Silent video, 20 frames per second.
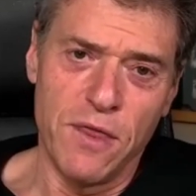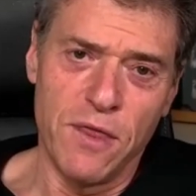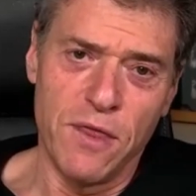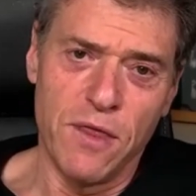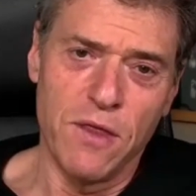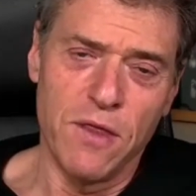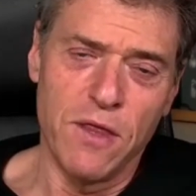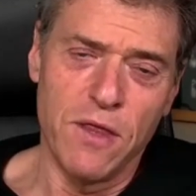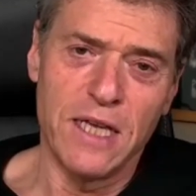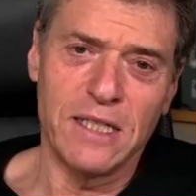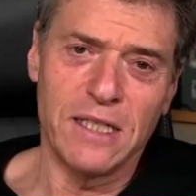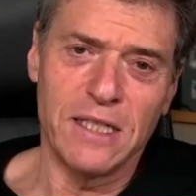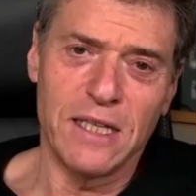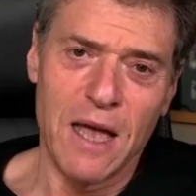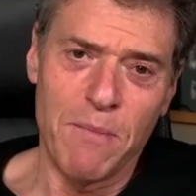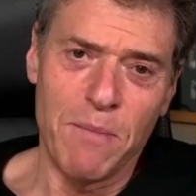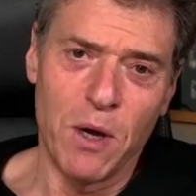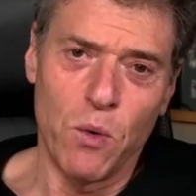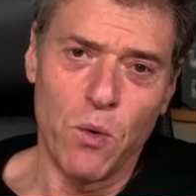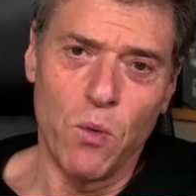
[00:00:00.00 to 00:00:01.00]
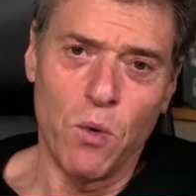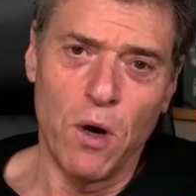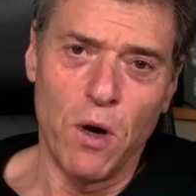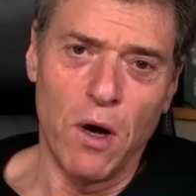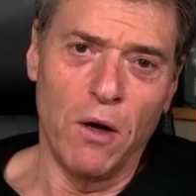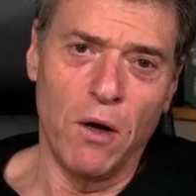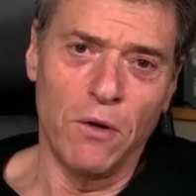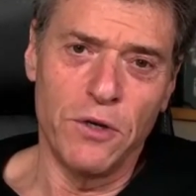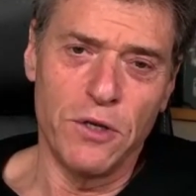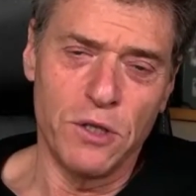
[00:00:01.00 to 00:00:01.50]
the Islamic
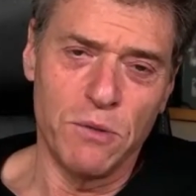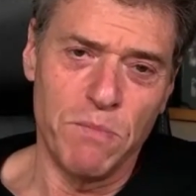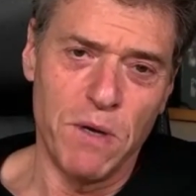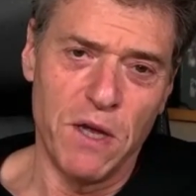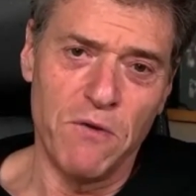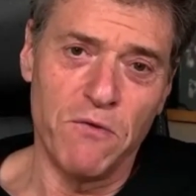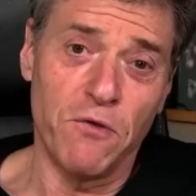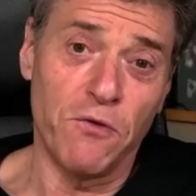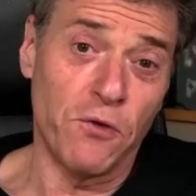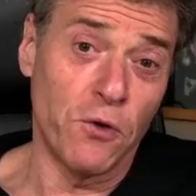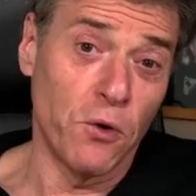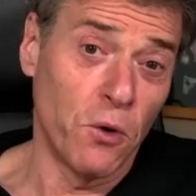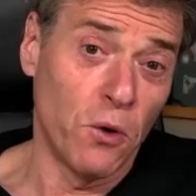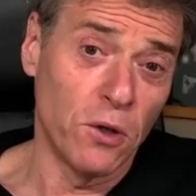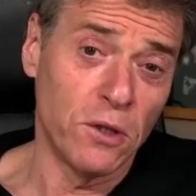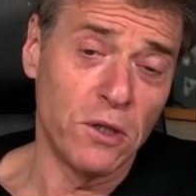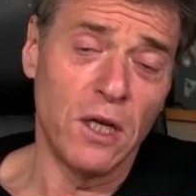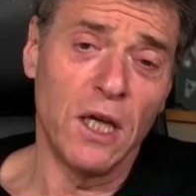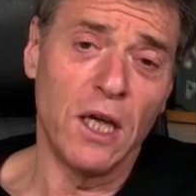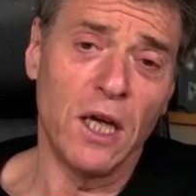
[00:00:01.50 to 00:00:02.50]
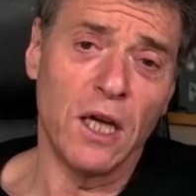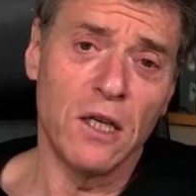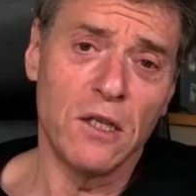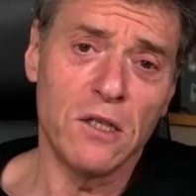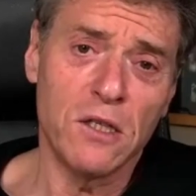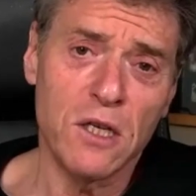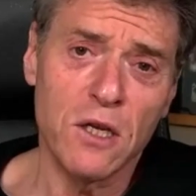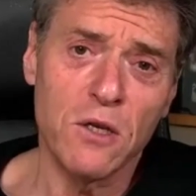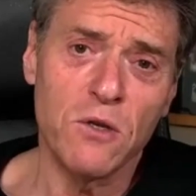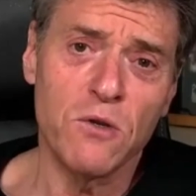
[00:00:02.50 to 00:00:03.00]
world has been fraught, and it
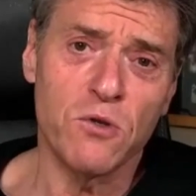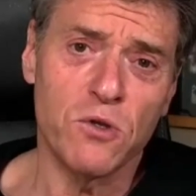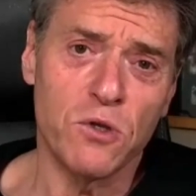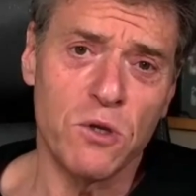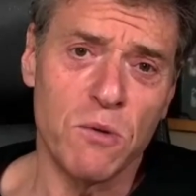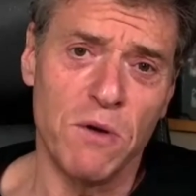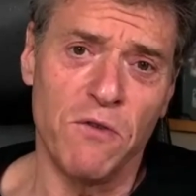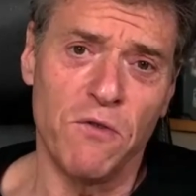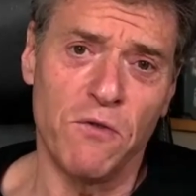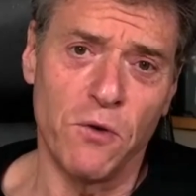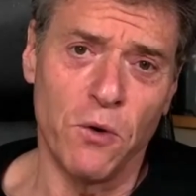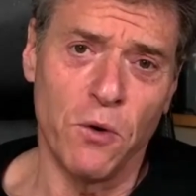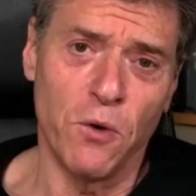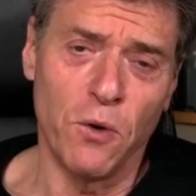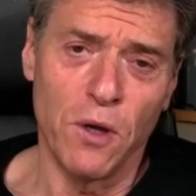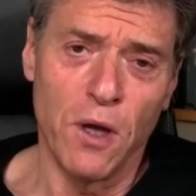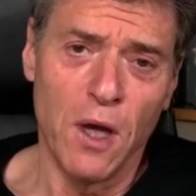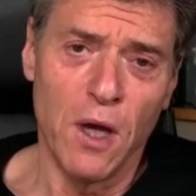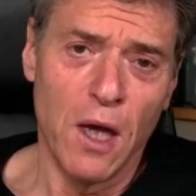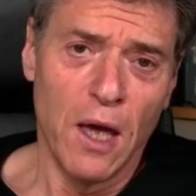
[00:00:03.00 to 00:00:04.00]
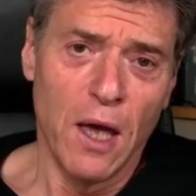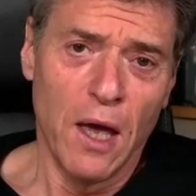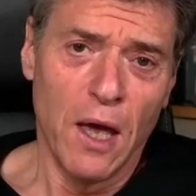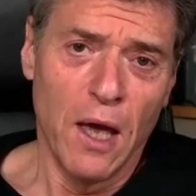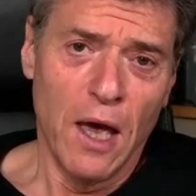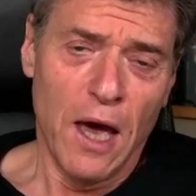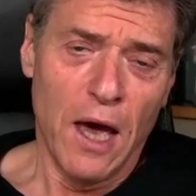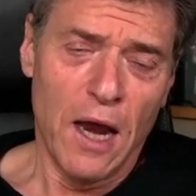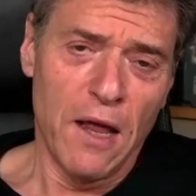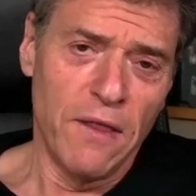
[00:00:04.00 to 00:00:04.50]
continues to be fraught.
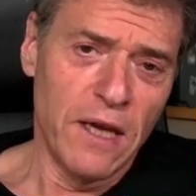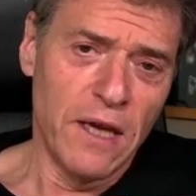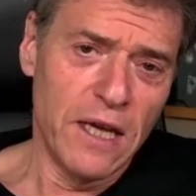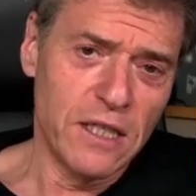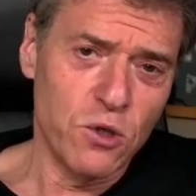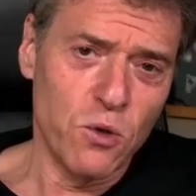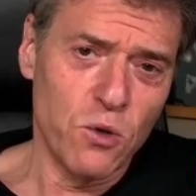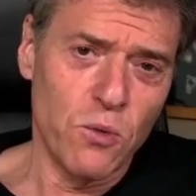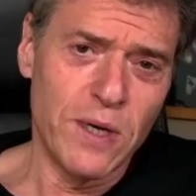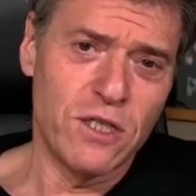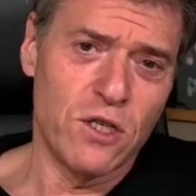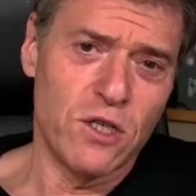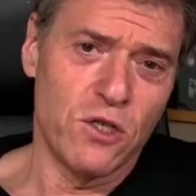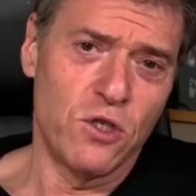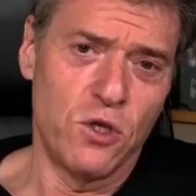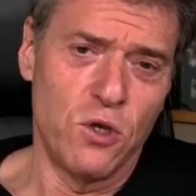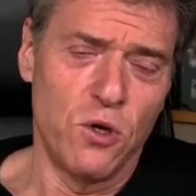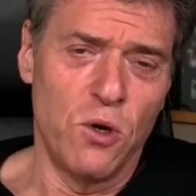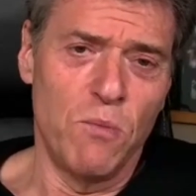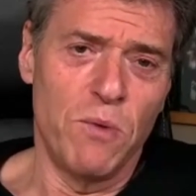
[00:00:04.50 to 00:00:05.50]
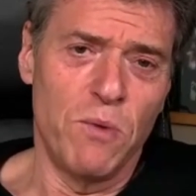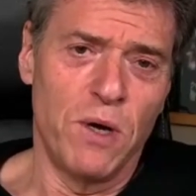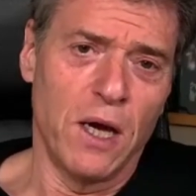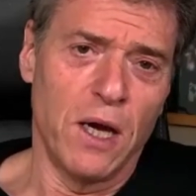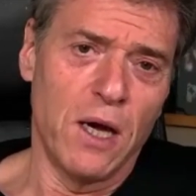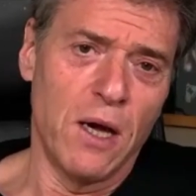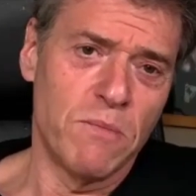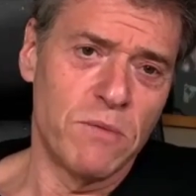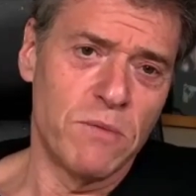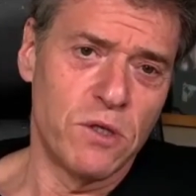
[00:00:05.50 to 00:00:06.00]
And I think it's always assumed when
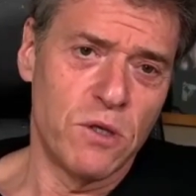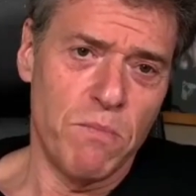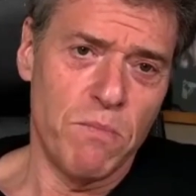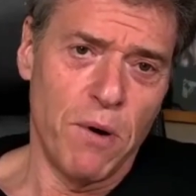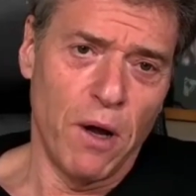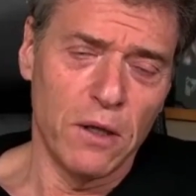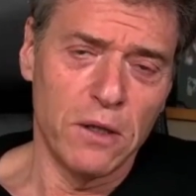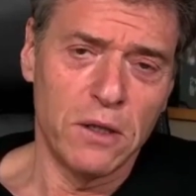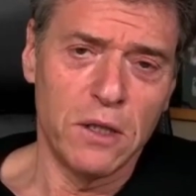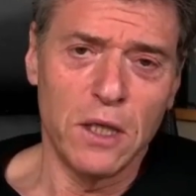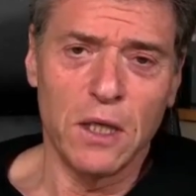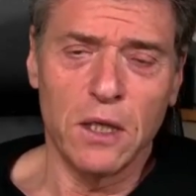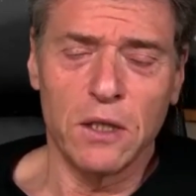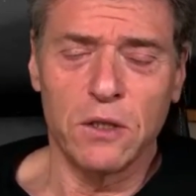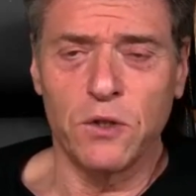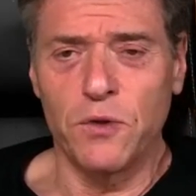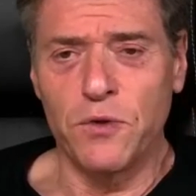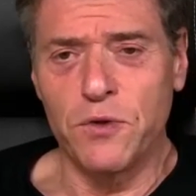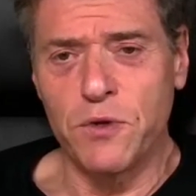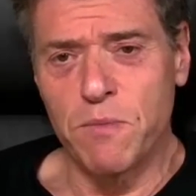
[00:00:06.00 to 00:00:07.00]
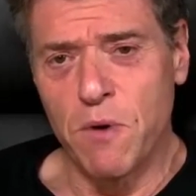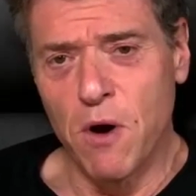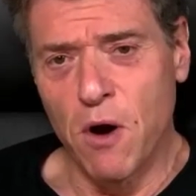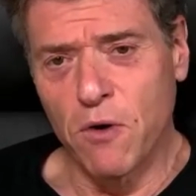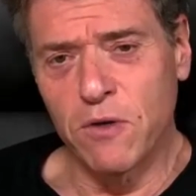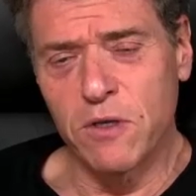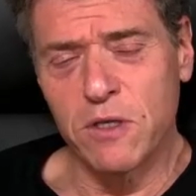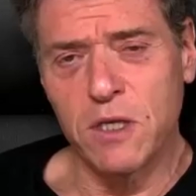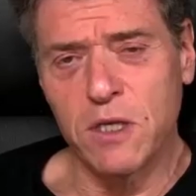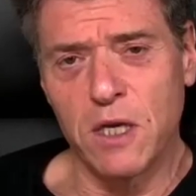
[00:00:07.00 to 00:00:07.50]
it comes to politics and
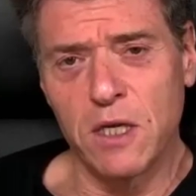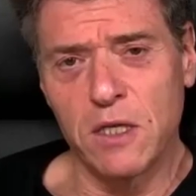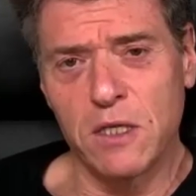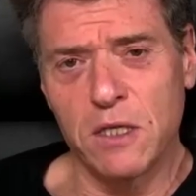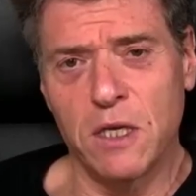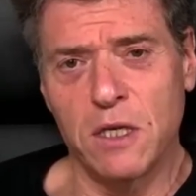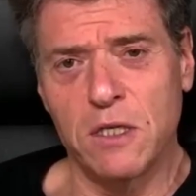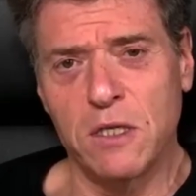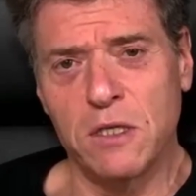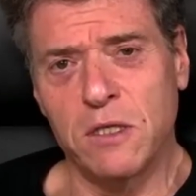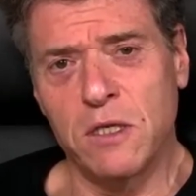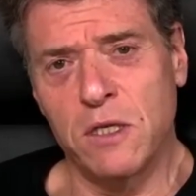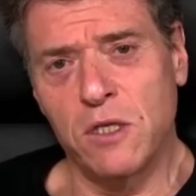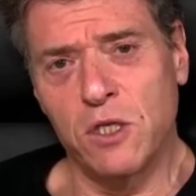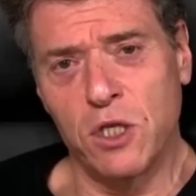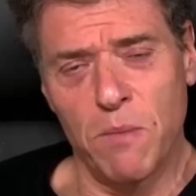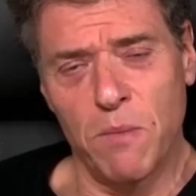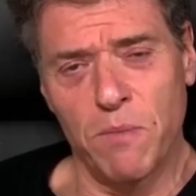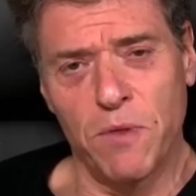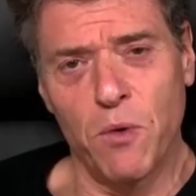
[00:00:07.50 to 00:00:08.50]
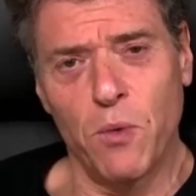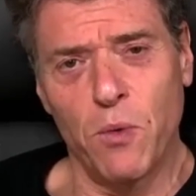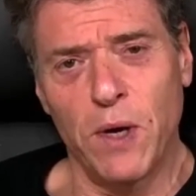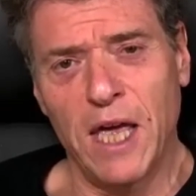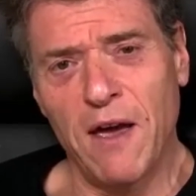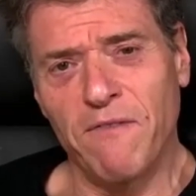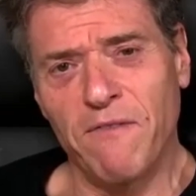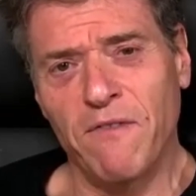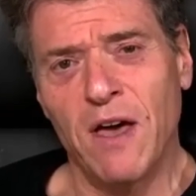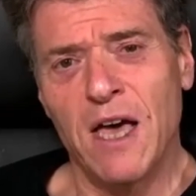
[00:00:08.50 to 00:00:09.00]
democracy and citizenship that we
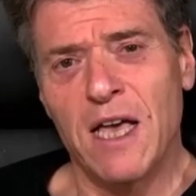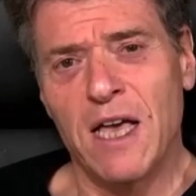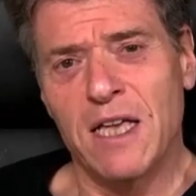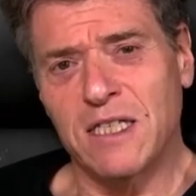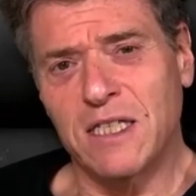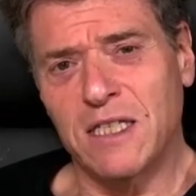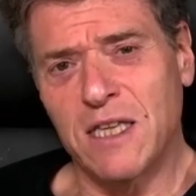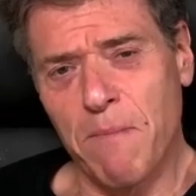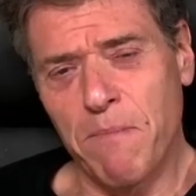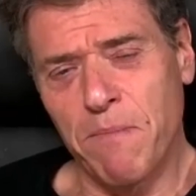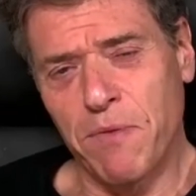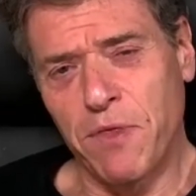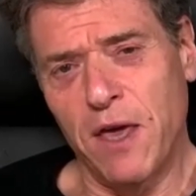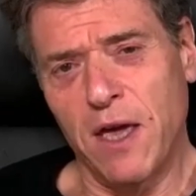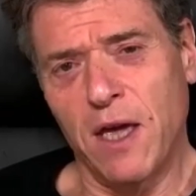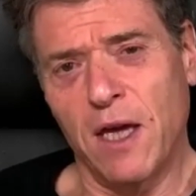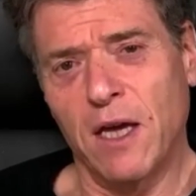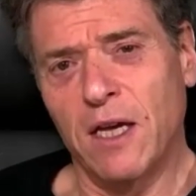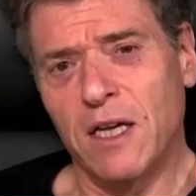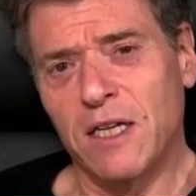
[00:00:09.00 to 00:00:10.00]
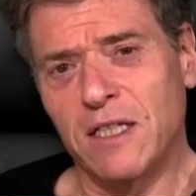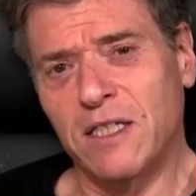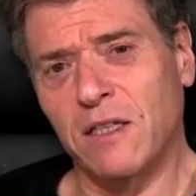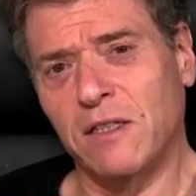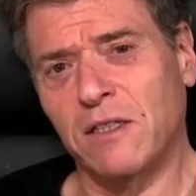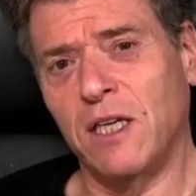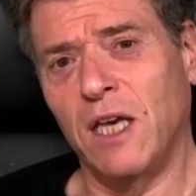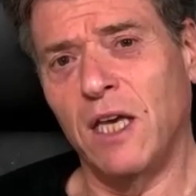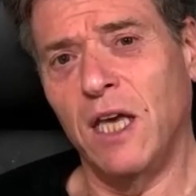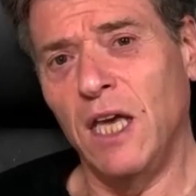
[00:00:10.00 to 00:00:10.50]
have something
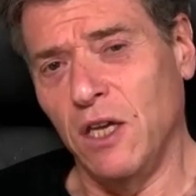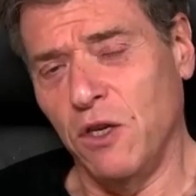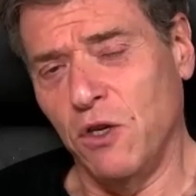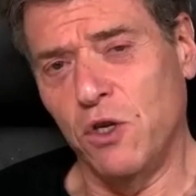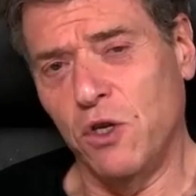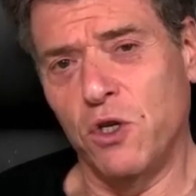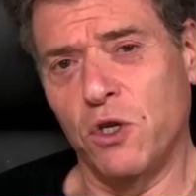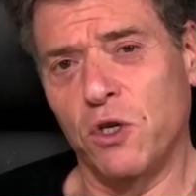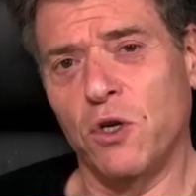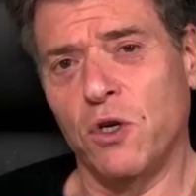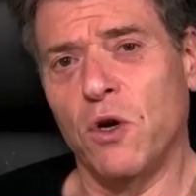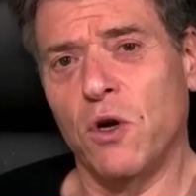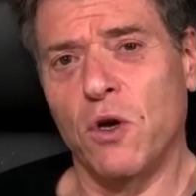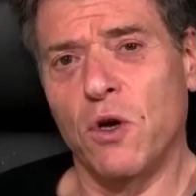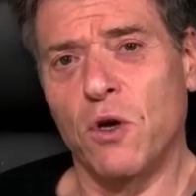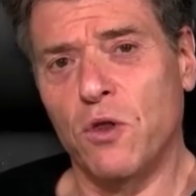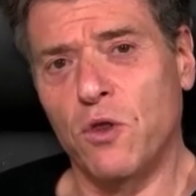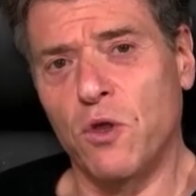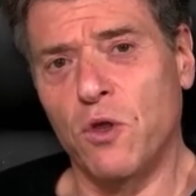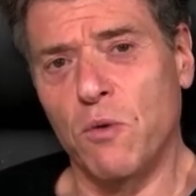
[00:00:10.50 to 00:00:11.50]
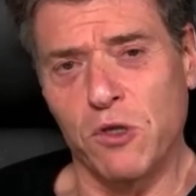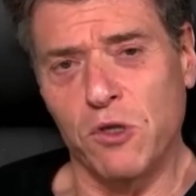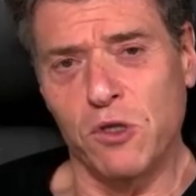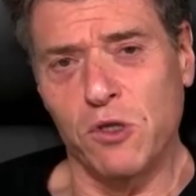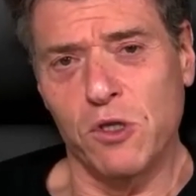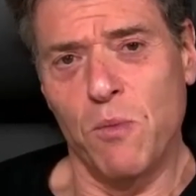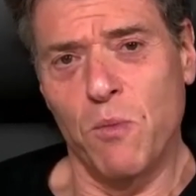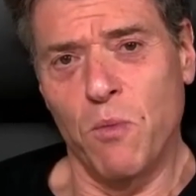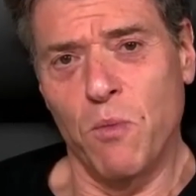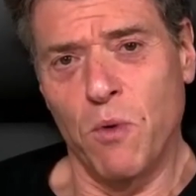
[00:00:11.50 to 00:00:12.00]
to teach the
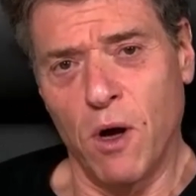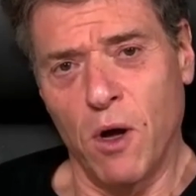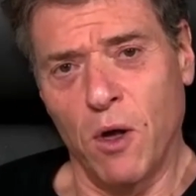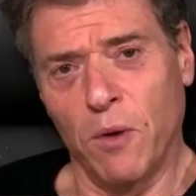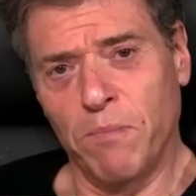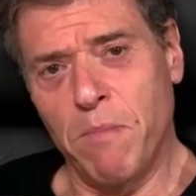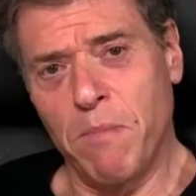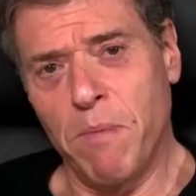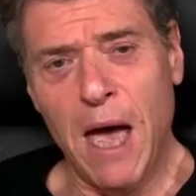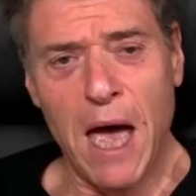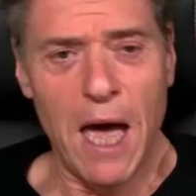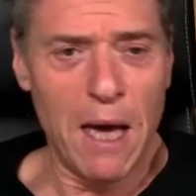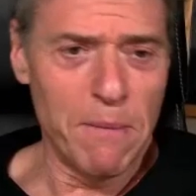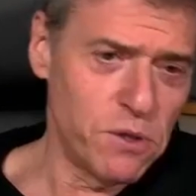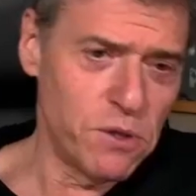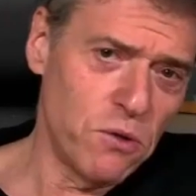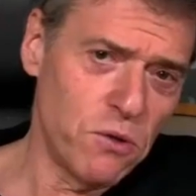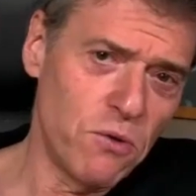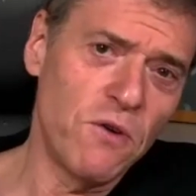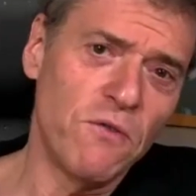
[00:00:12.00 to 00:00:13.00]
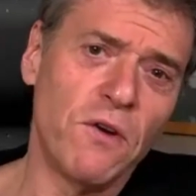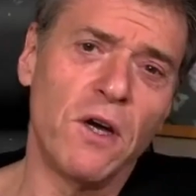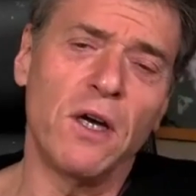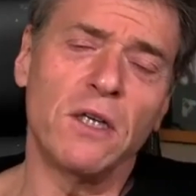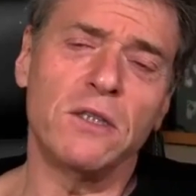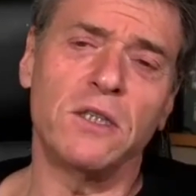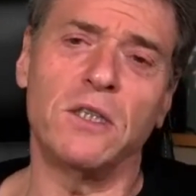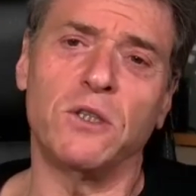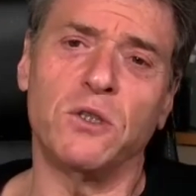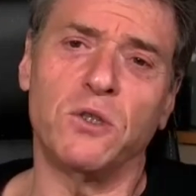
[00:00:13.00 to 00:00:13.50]
Muslim world. But perhaps the
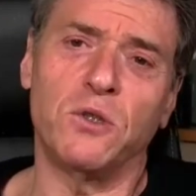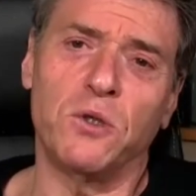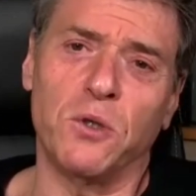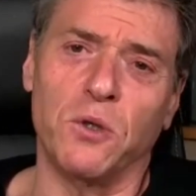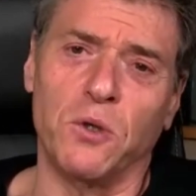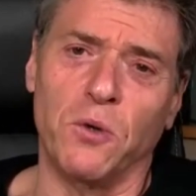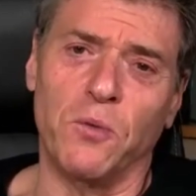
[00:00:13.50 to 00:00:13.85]
reverse is true.